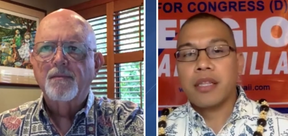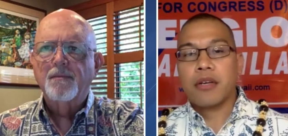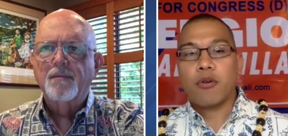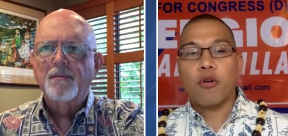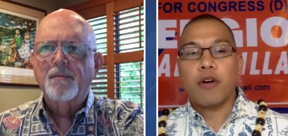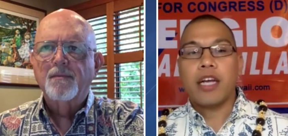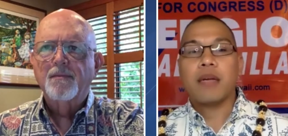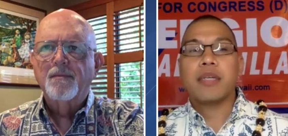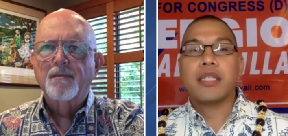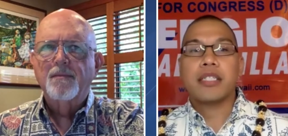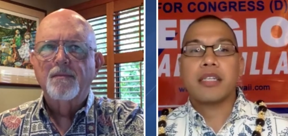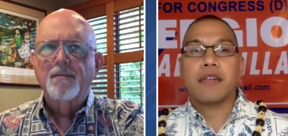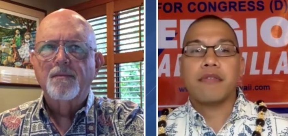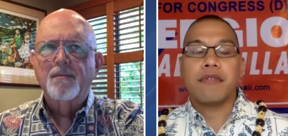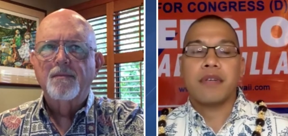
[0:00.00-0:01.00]
Speaker 1: the core elements
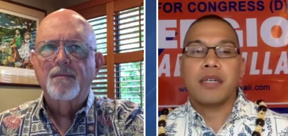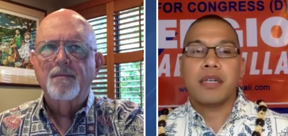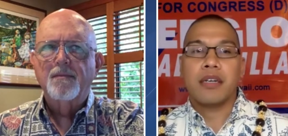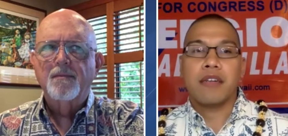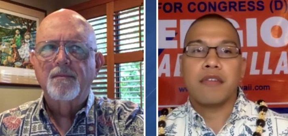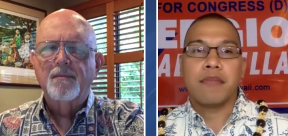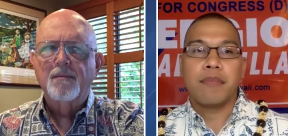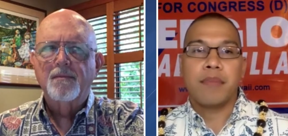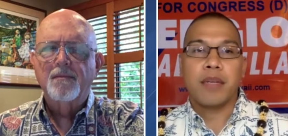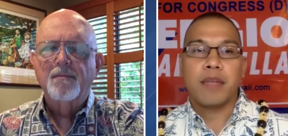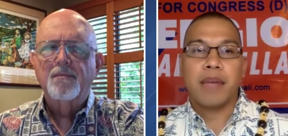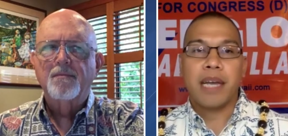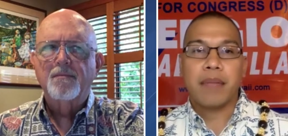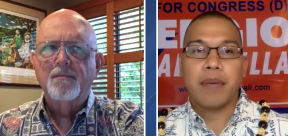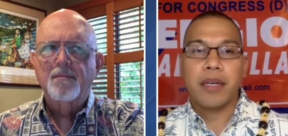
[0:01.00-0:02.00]
of of Build
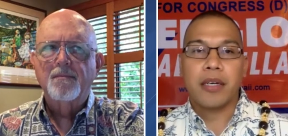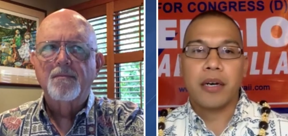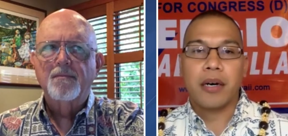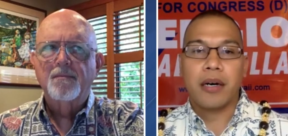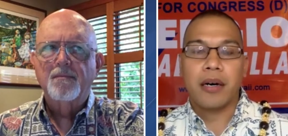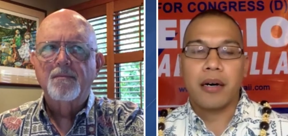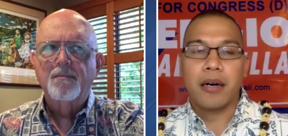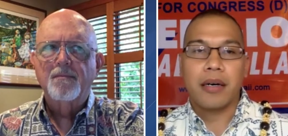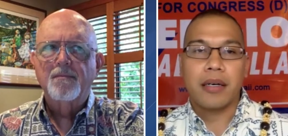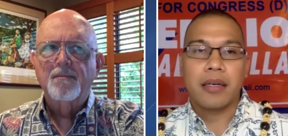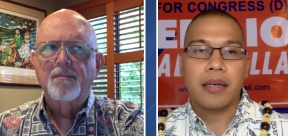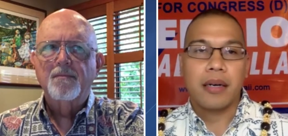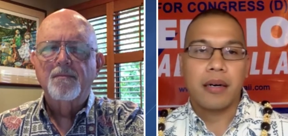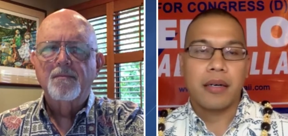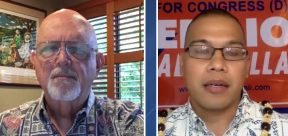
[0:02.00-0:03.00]
Back Better are
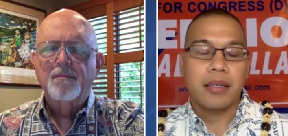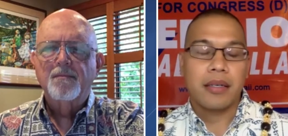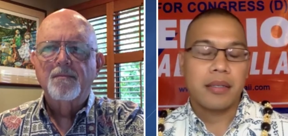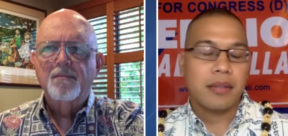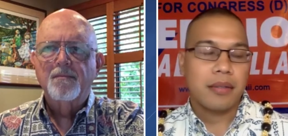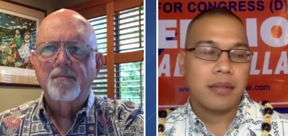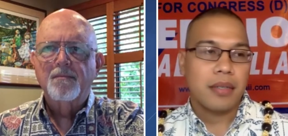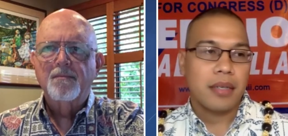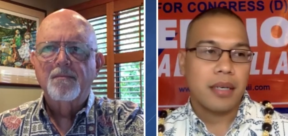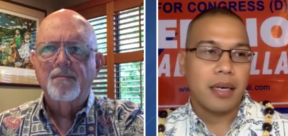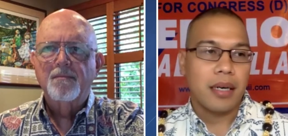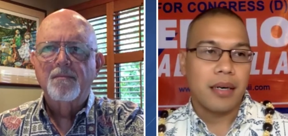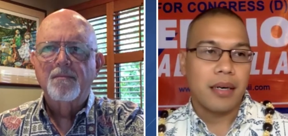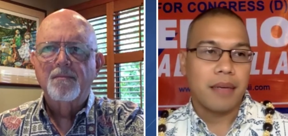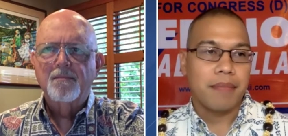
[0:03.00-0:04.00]
are are,
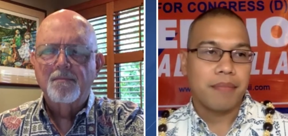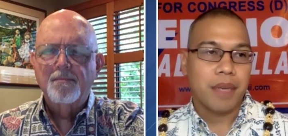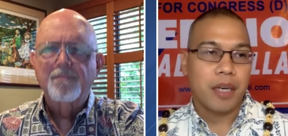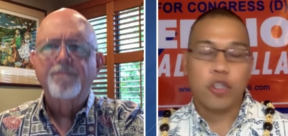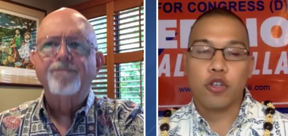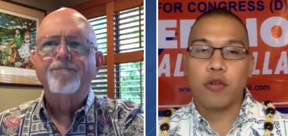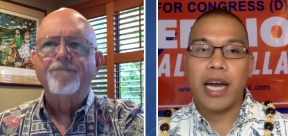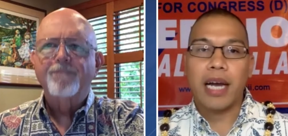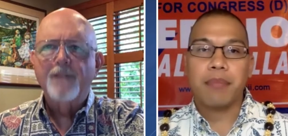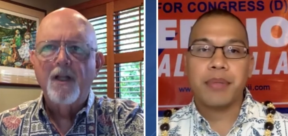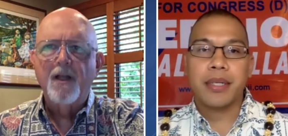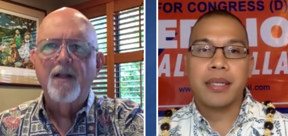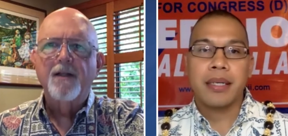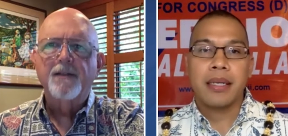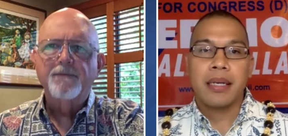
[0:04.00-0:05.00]
uh, are scrapped,
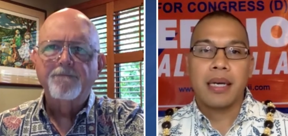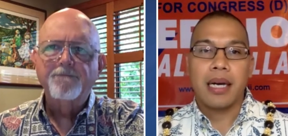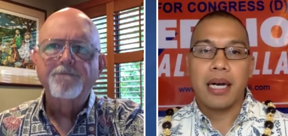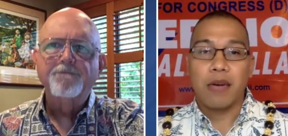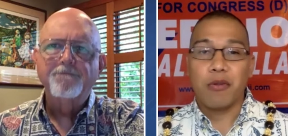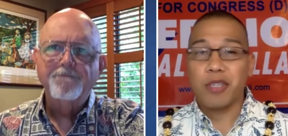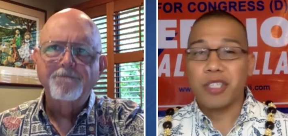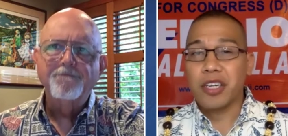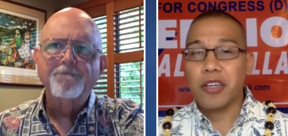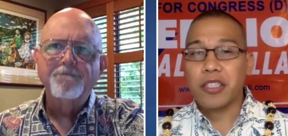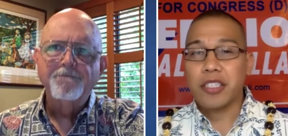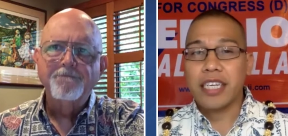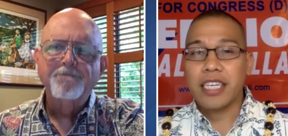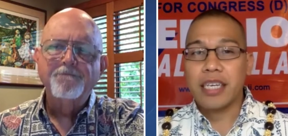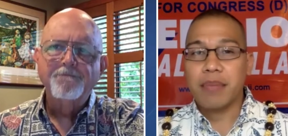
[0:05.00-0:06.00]
uh, which it looks
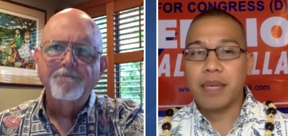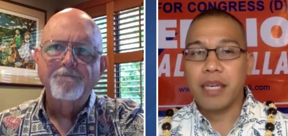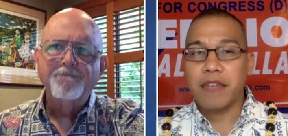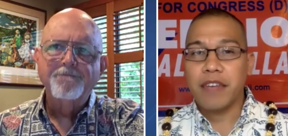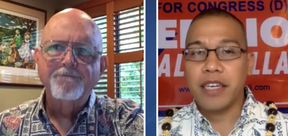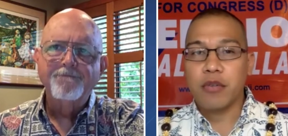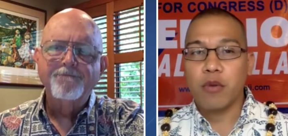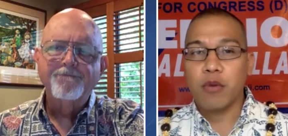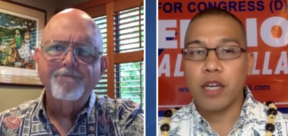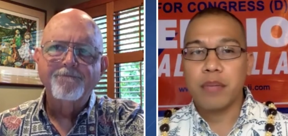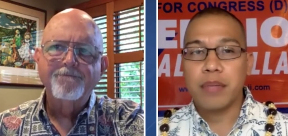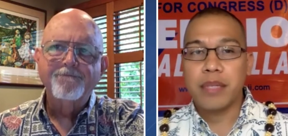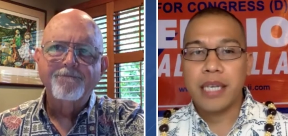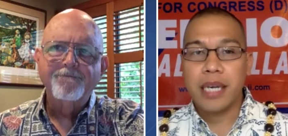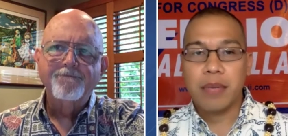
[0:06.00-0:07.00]
like it may very well
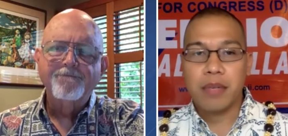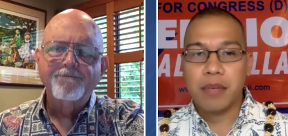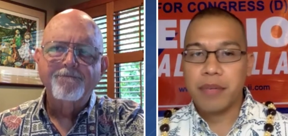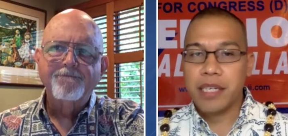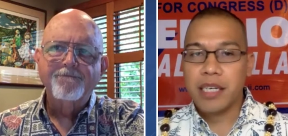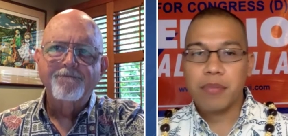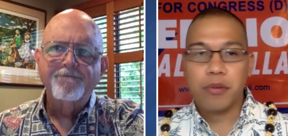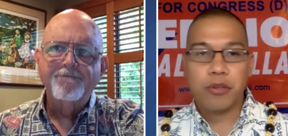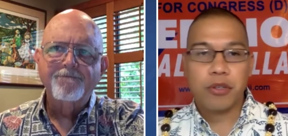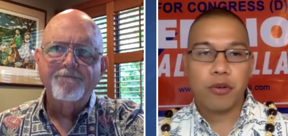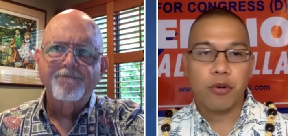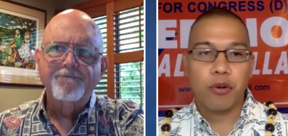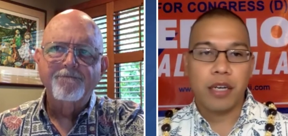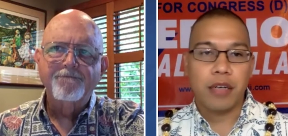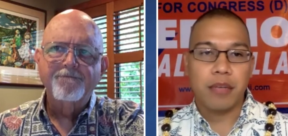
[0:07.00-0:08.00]
be, I'm going to pick up those
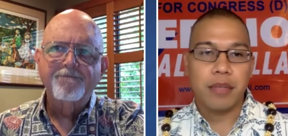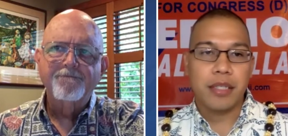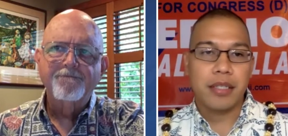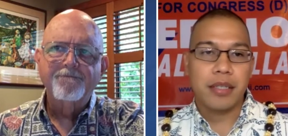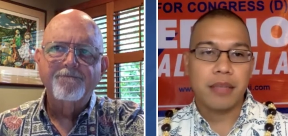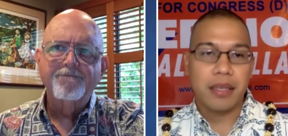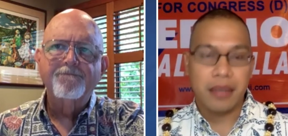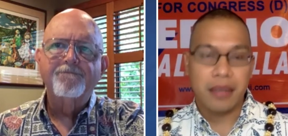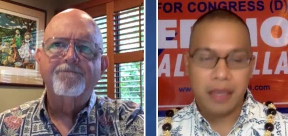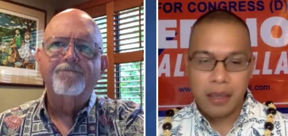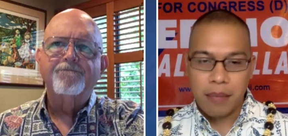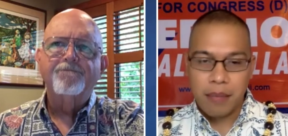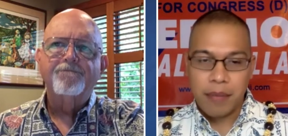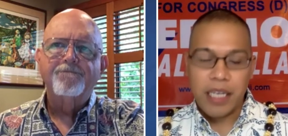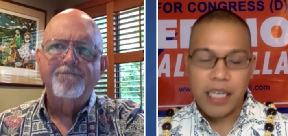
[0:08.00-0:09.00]
core elements. I mean,
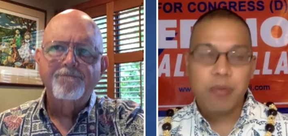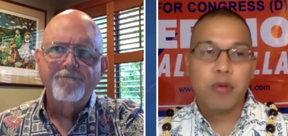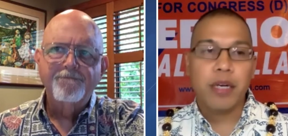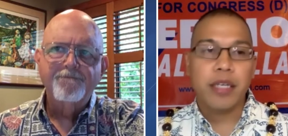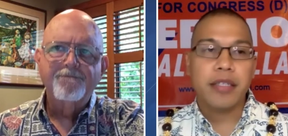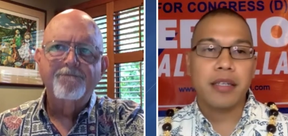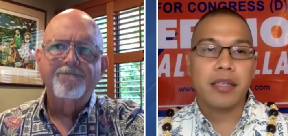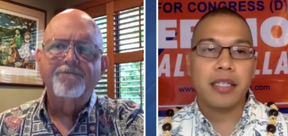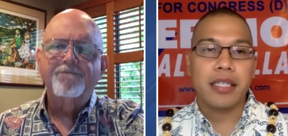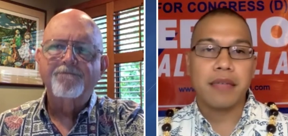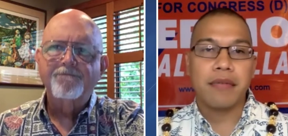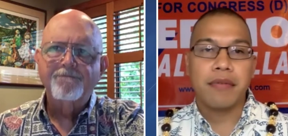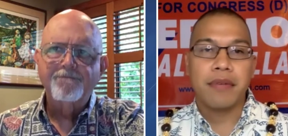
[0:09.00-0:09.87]
paid parental leave,